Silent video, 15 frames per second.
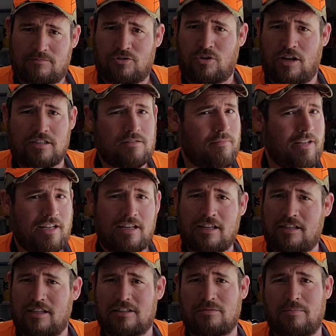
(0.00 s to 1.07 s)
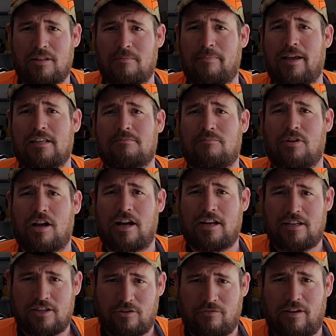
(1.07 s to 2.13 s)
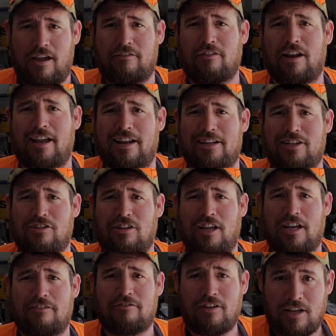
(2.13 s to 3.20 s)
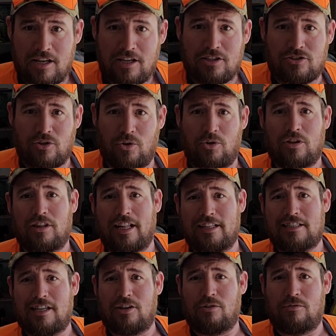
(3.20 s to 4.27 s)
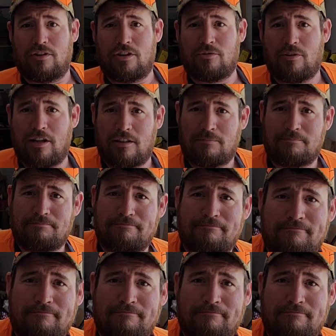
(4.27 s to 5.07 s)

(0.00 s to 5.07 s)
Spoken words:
Trust me, this will be the best brat you've ever had in your life. So let's get over to the grill.